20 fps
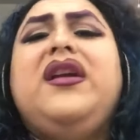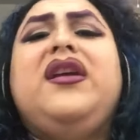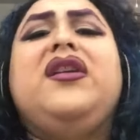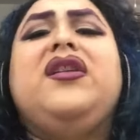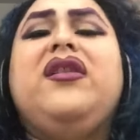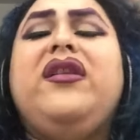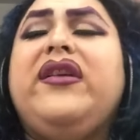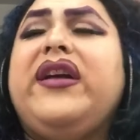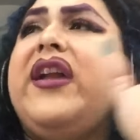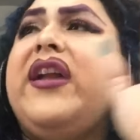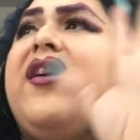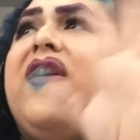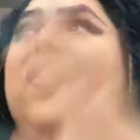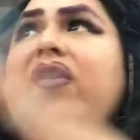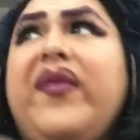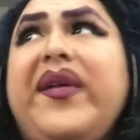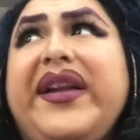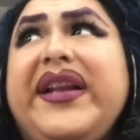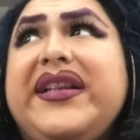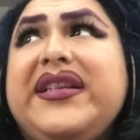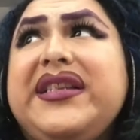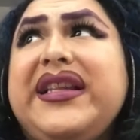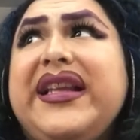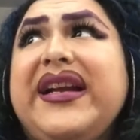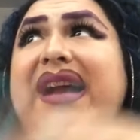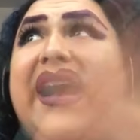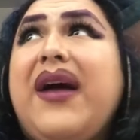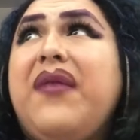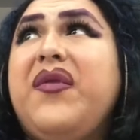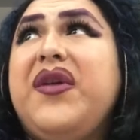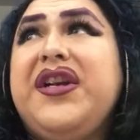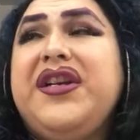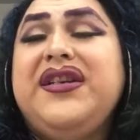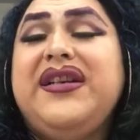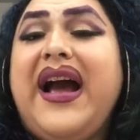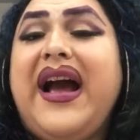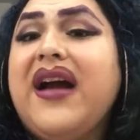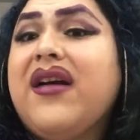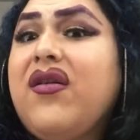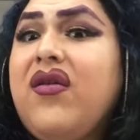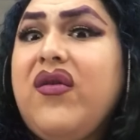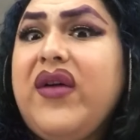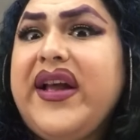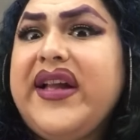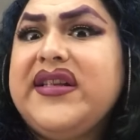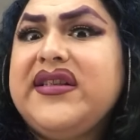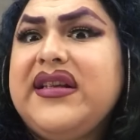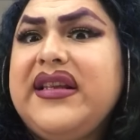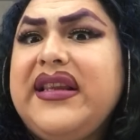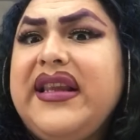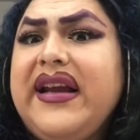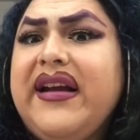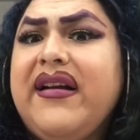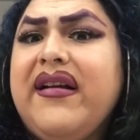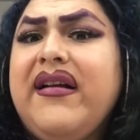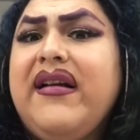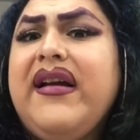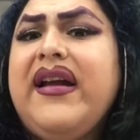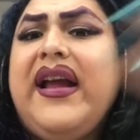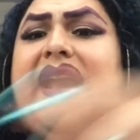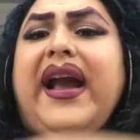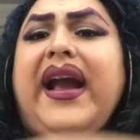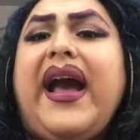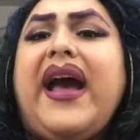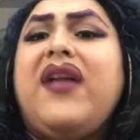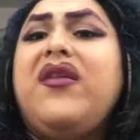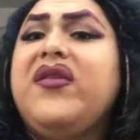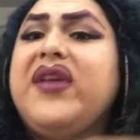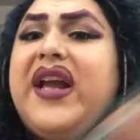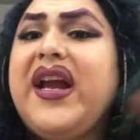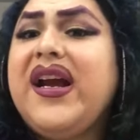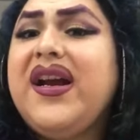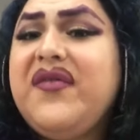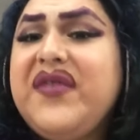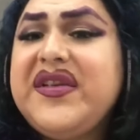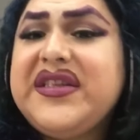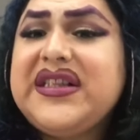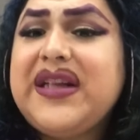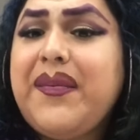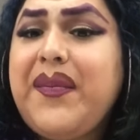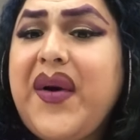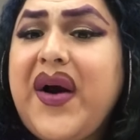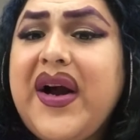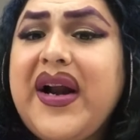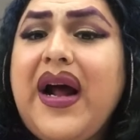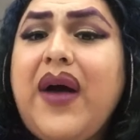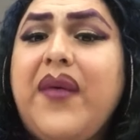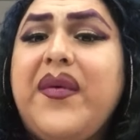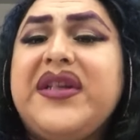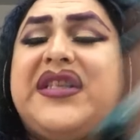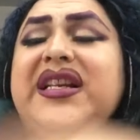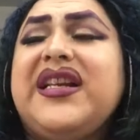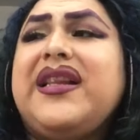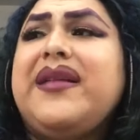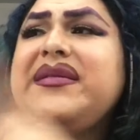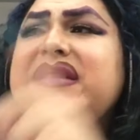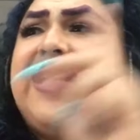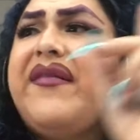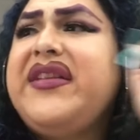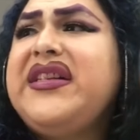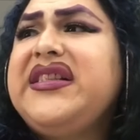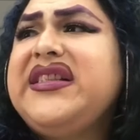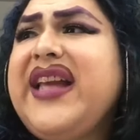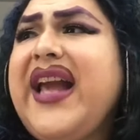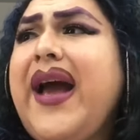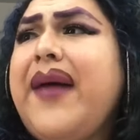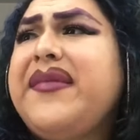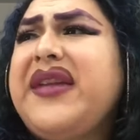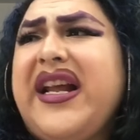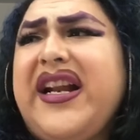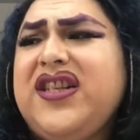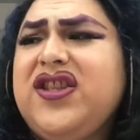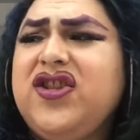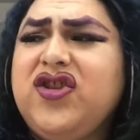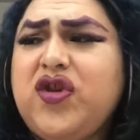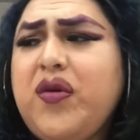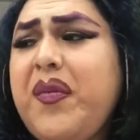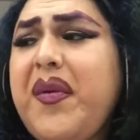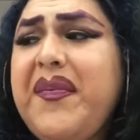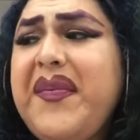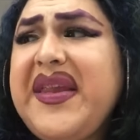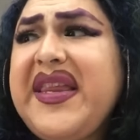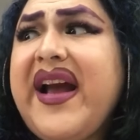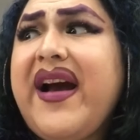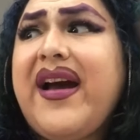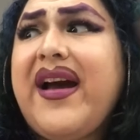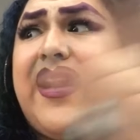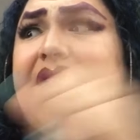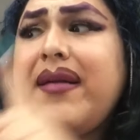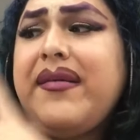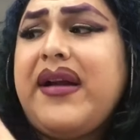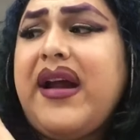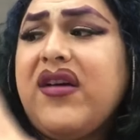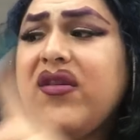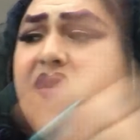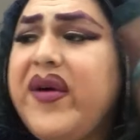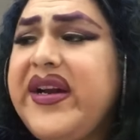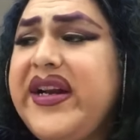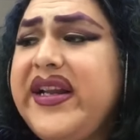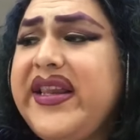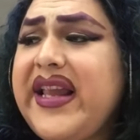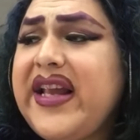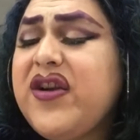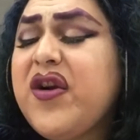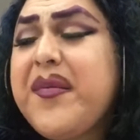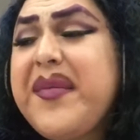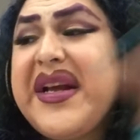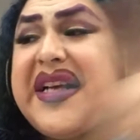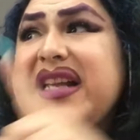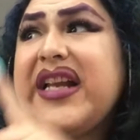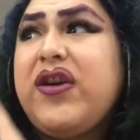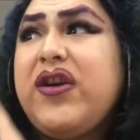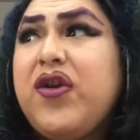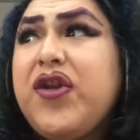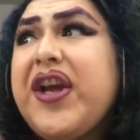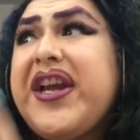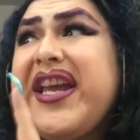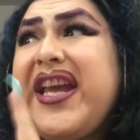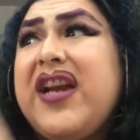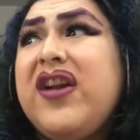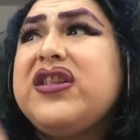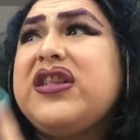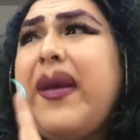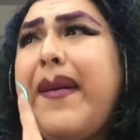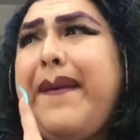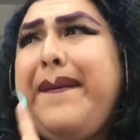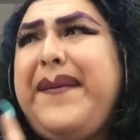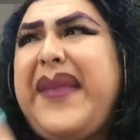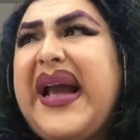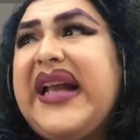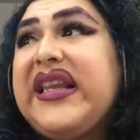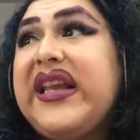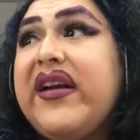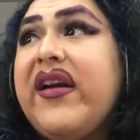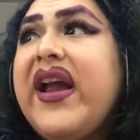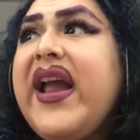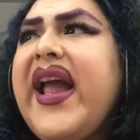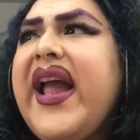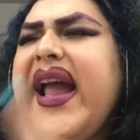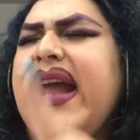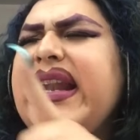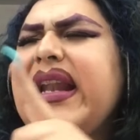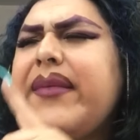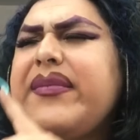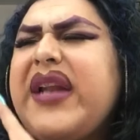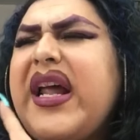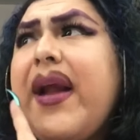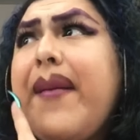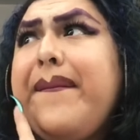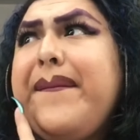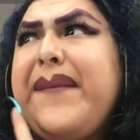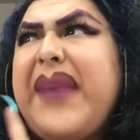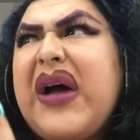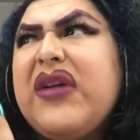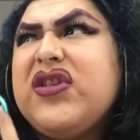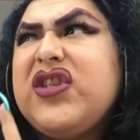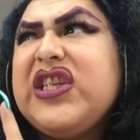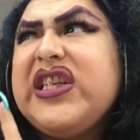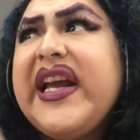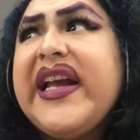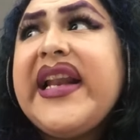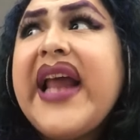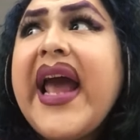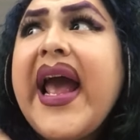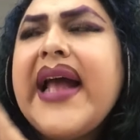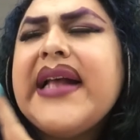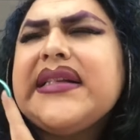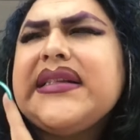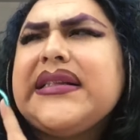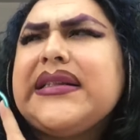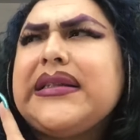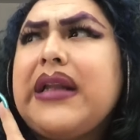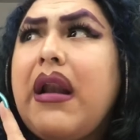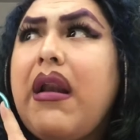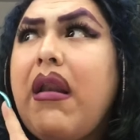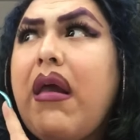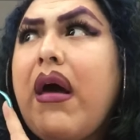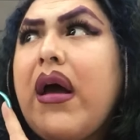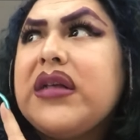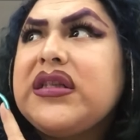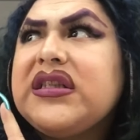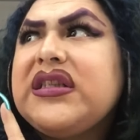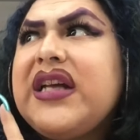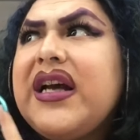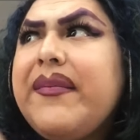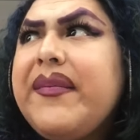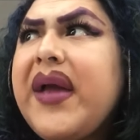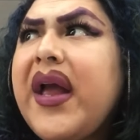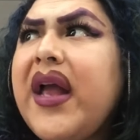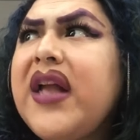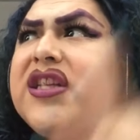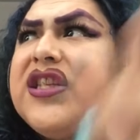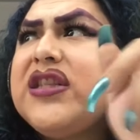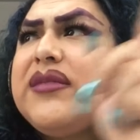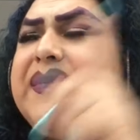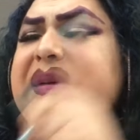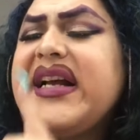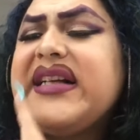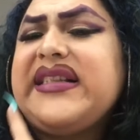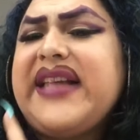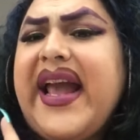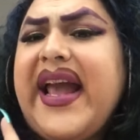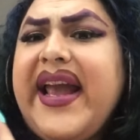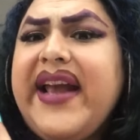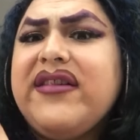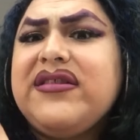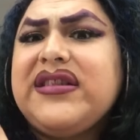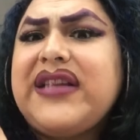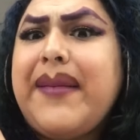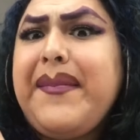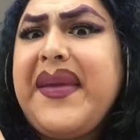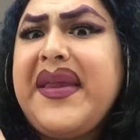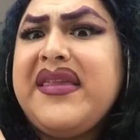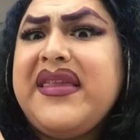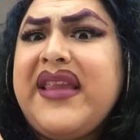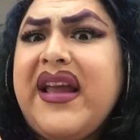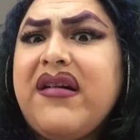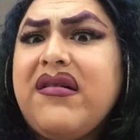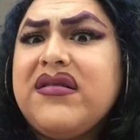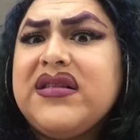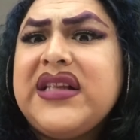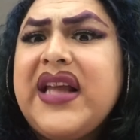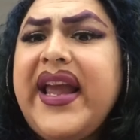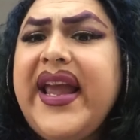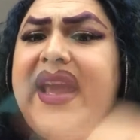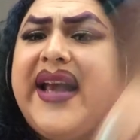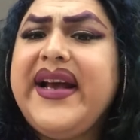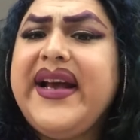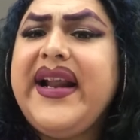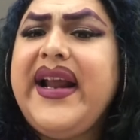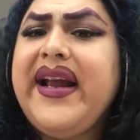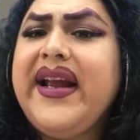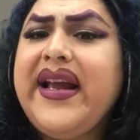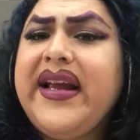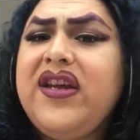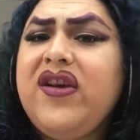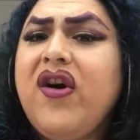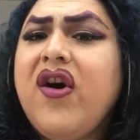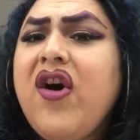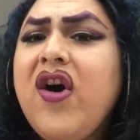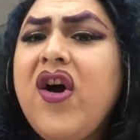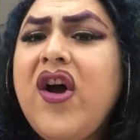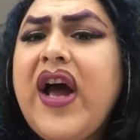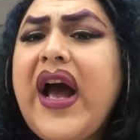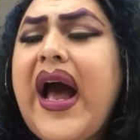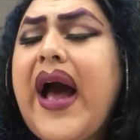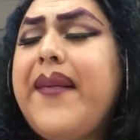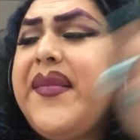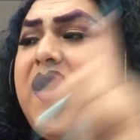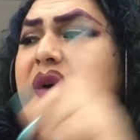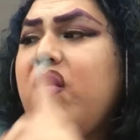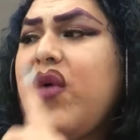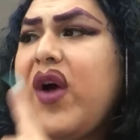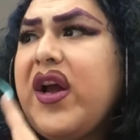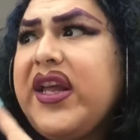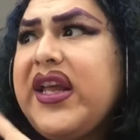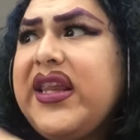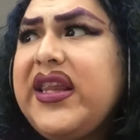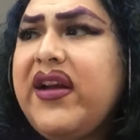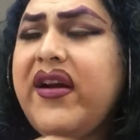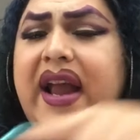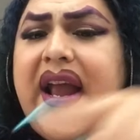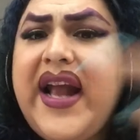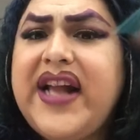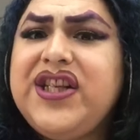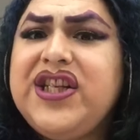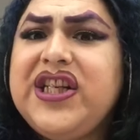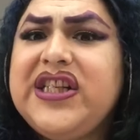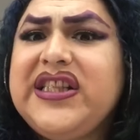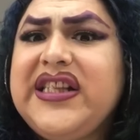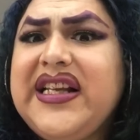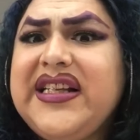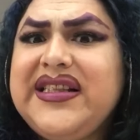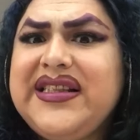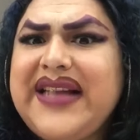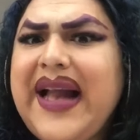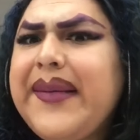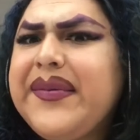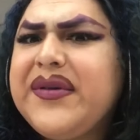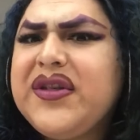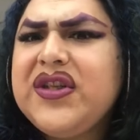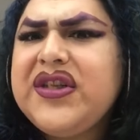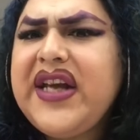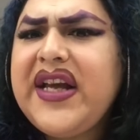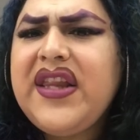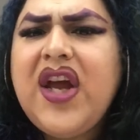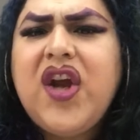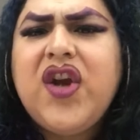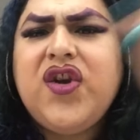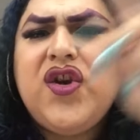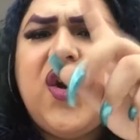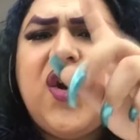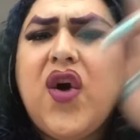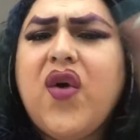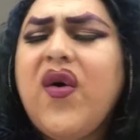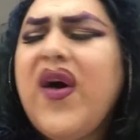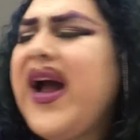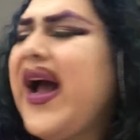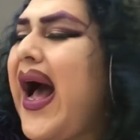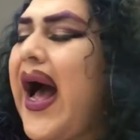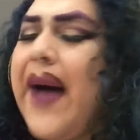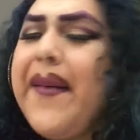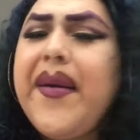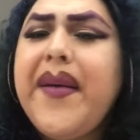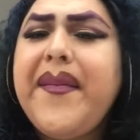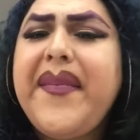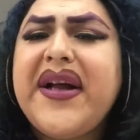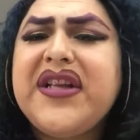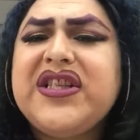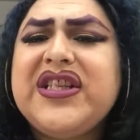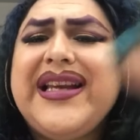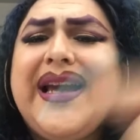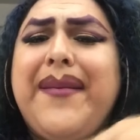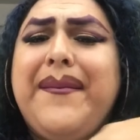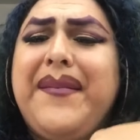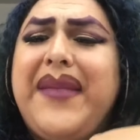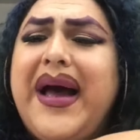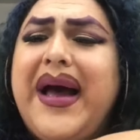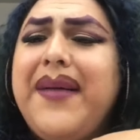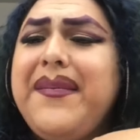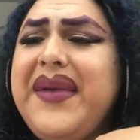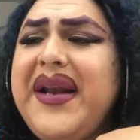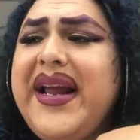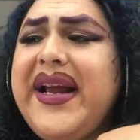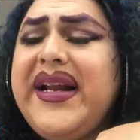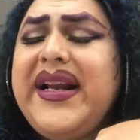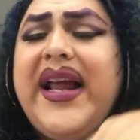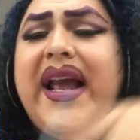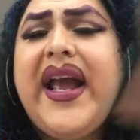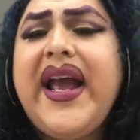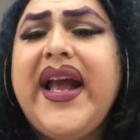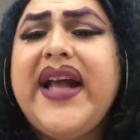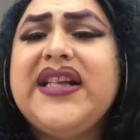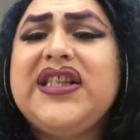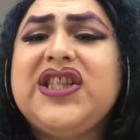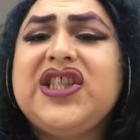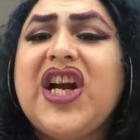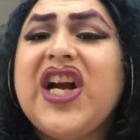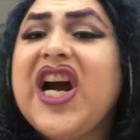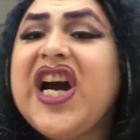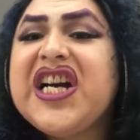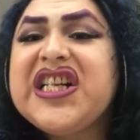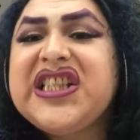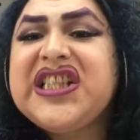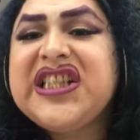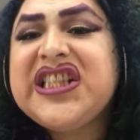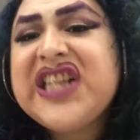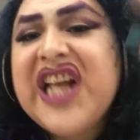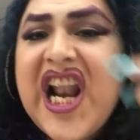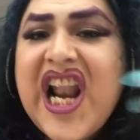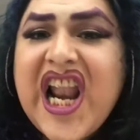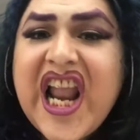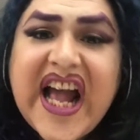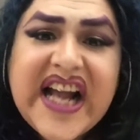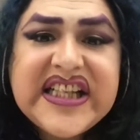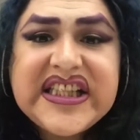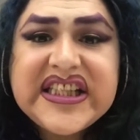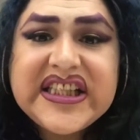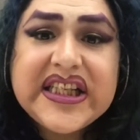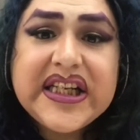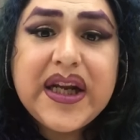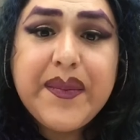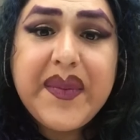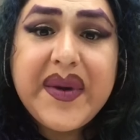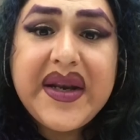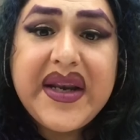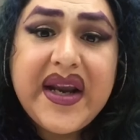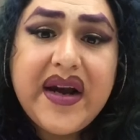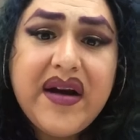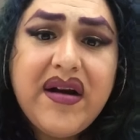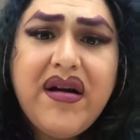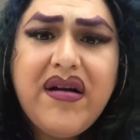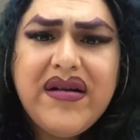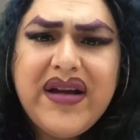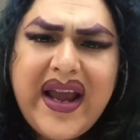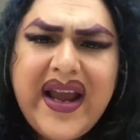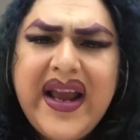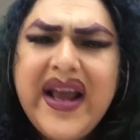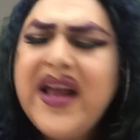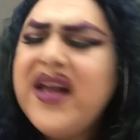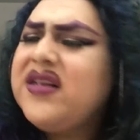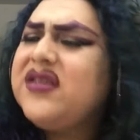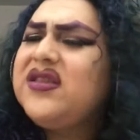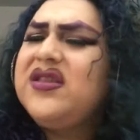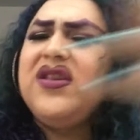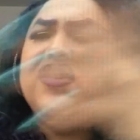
You look at her going into there, I would not go into there, I don't care if it's the part. I would tell them, ¿sabes que I'm not a stupid pendeja and I'm not going in that door because I know the killer's back there. And I'm not about to get slashed up just because ellos están pendejos and creen que yo, I'm going to walk in there and just get stabbed to death. No, I'm about to get my blade and start slashing up in there. Okay, so